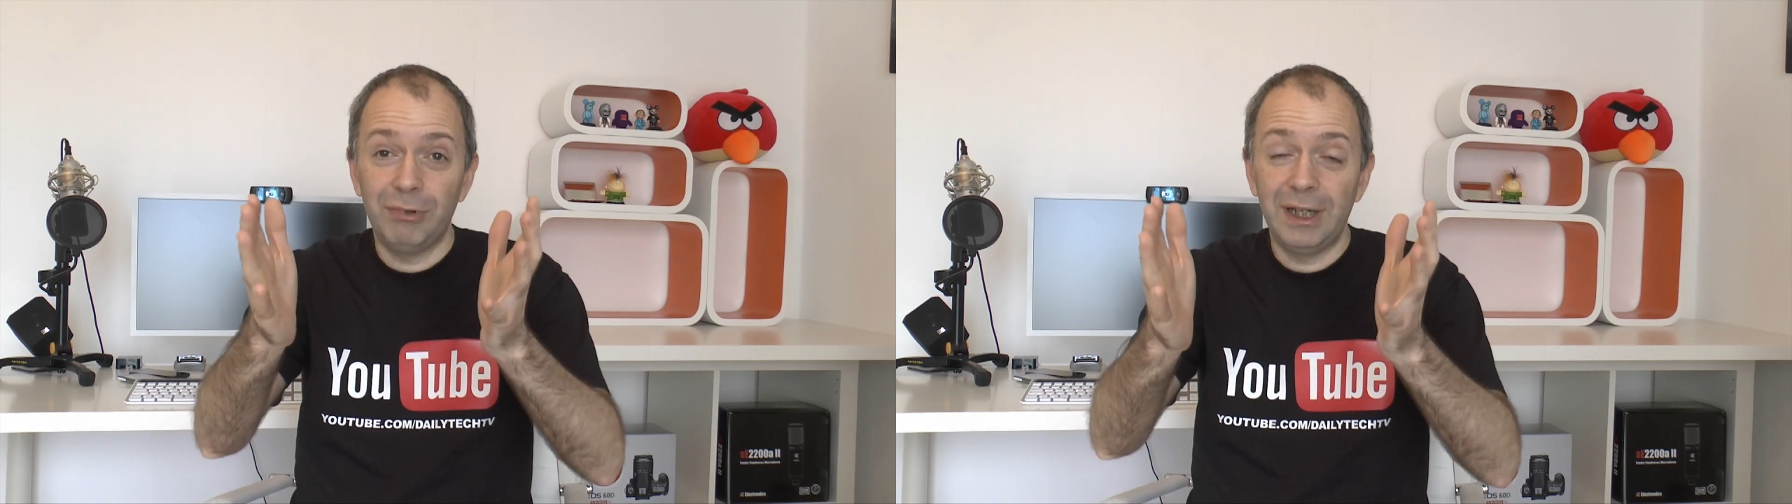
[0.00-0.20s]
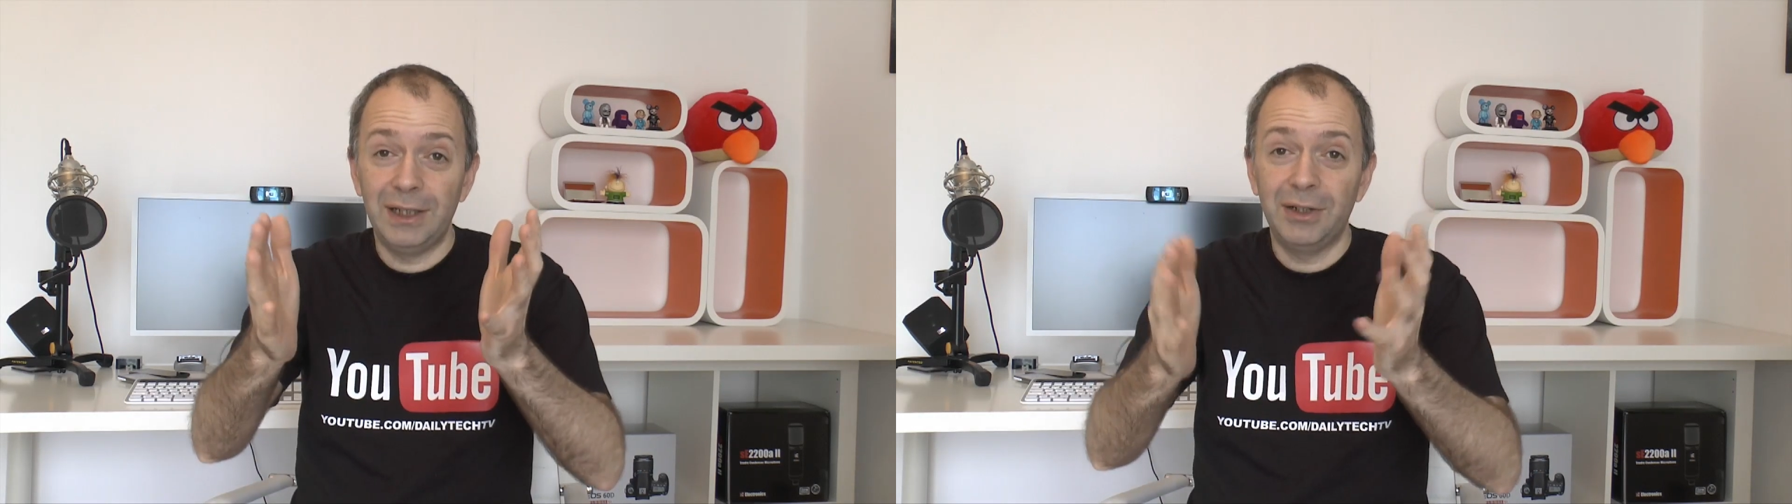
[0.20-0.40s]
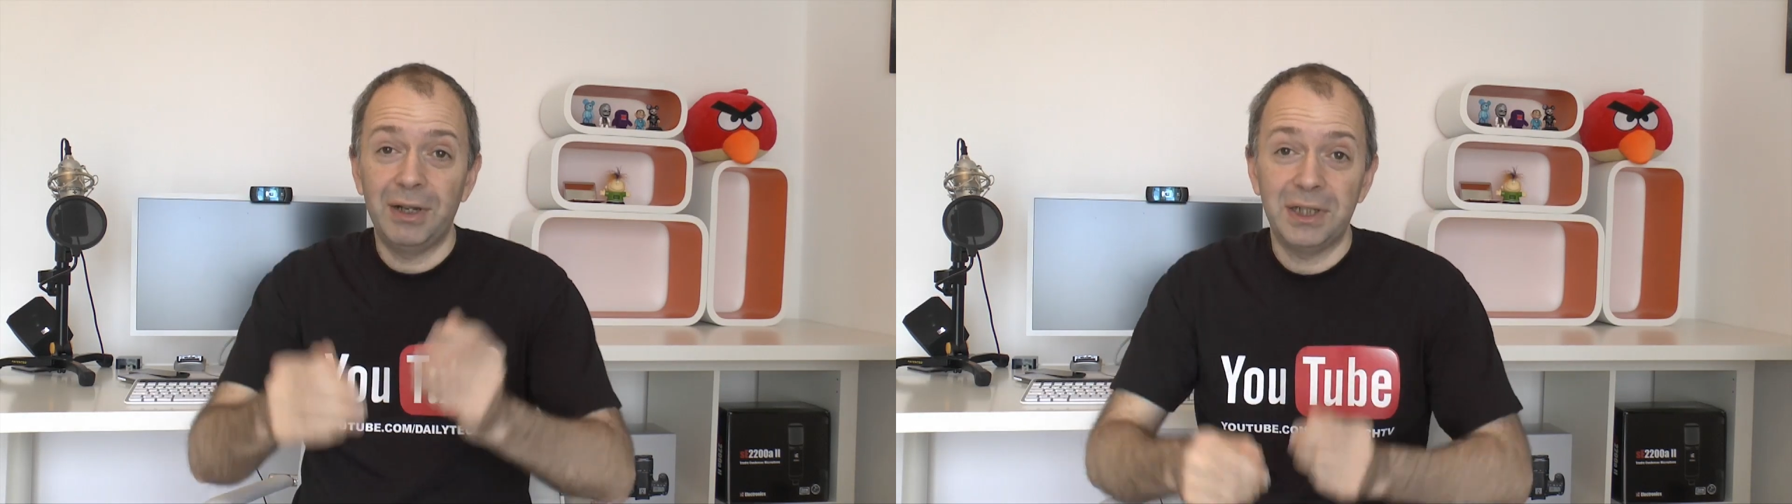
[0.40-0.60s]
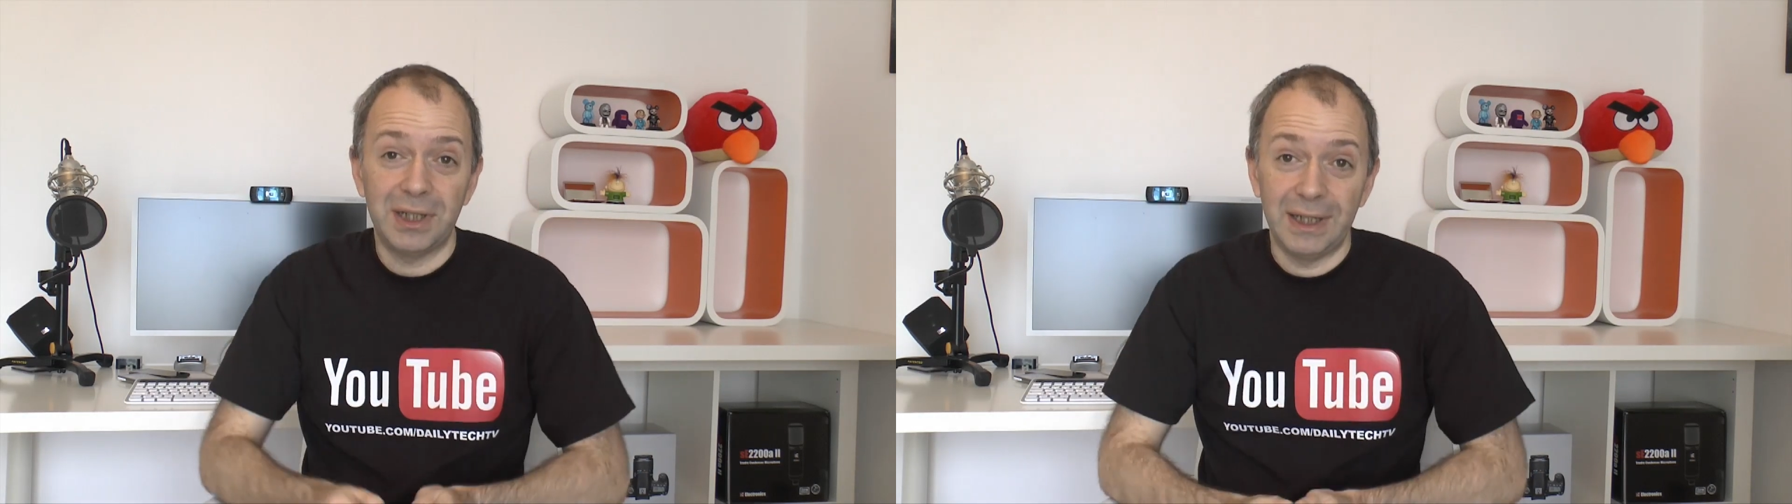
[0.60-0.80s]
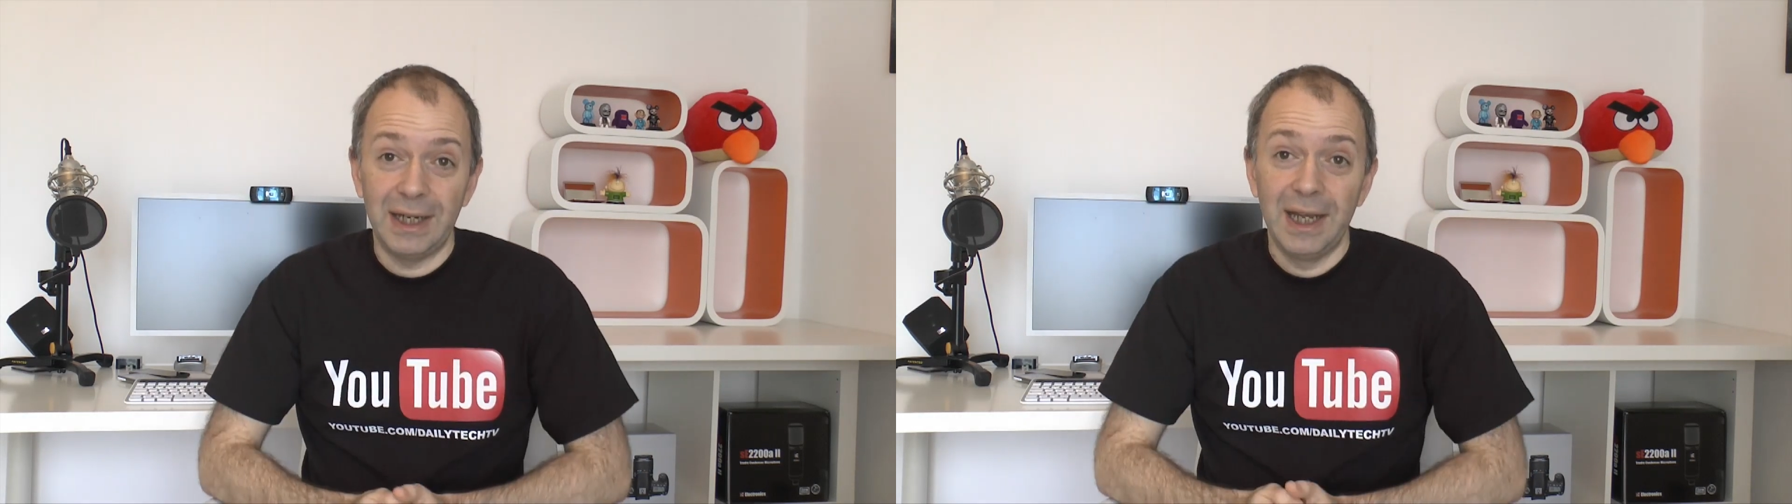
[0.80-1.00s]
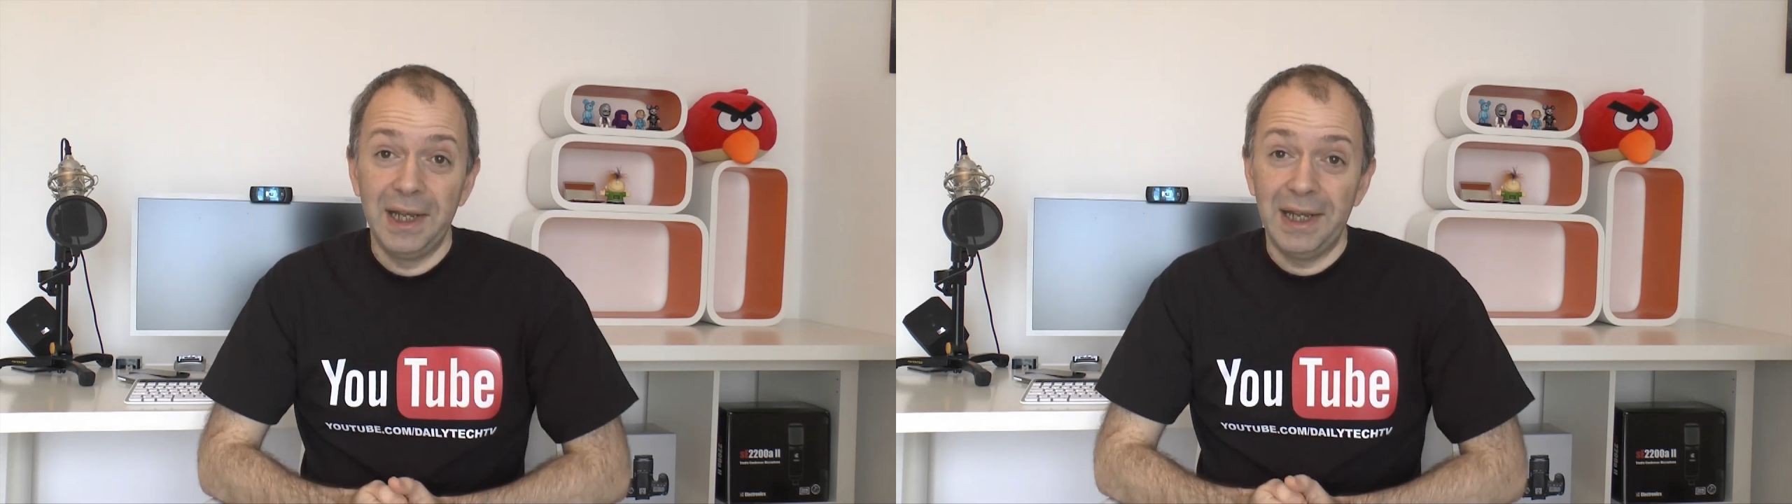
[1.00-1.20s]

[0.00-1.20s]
really nicely,